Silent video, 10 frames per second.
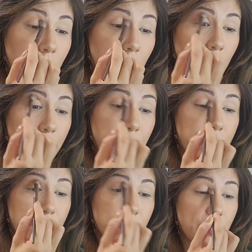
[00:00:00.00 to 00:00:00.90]
I hope
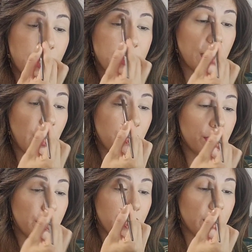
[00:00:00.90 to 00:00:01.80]
everything blends out
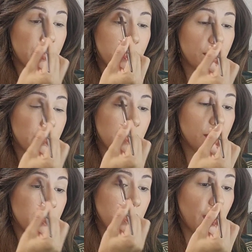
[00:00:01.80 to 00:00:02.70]
good.
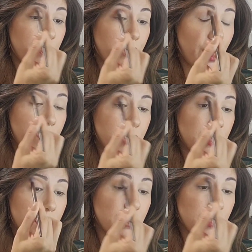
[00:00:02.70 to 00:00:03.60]
That primer
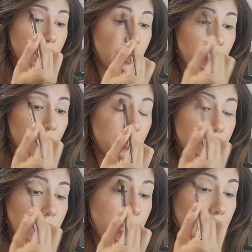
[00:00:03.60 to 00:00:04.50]
still stayed a little
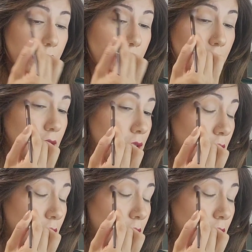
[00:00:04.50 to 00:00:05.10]
tacky.